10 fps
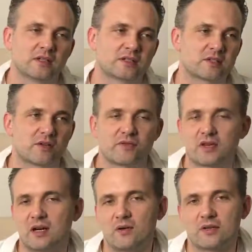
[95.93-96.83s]

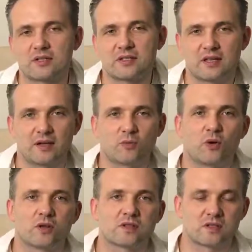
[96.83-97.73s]
several hours at
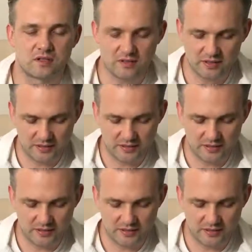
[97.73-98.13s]
once,